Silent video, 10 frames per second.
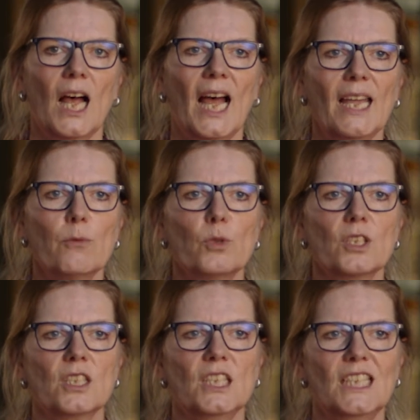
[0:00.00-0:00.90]
I
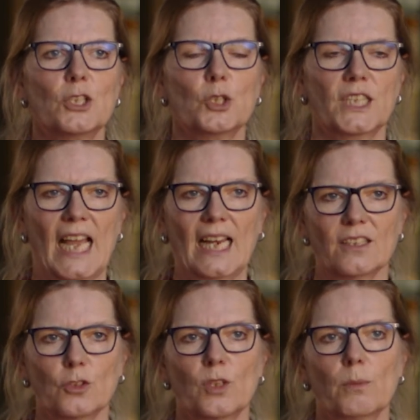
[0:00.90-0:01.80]
would need to get
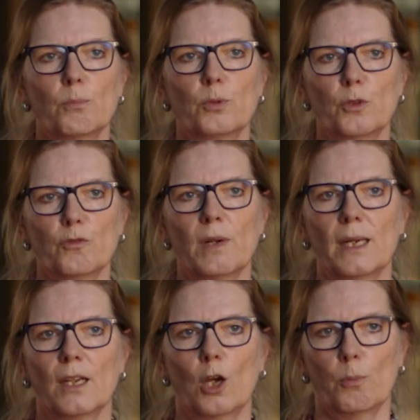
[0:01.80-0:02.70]
to improve
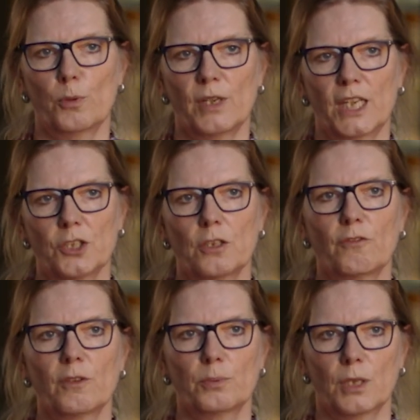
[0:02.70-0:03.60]
my operation
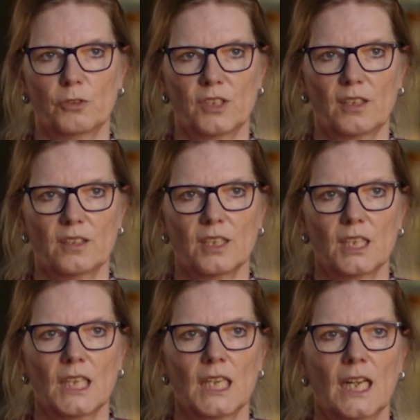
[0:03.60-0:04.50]
of the process.
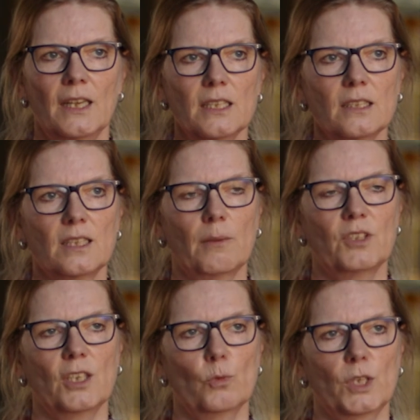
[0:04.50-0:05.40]
And this is
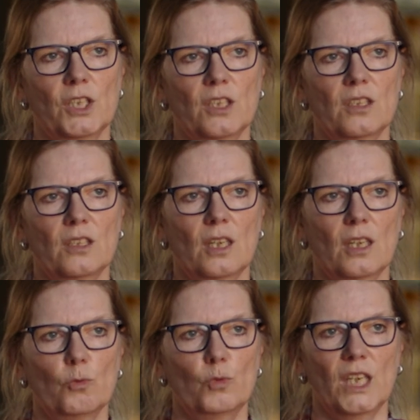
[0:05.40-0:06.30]
something which is
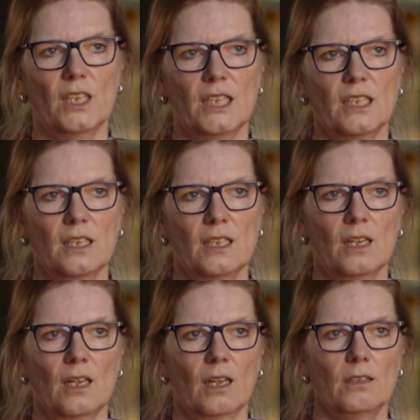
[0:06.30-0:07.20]
uh, really
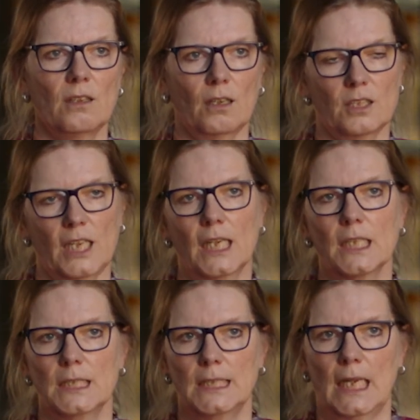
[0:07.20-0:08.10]
not
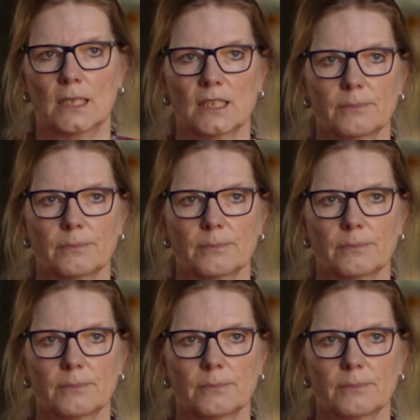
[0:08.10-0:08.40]
tackled yet.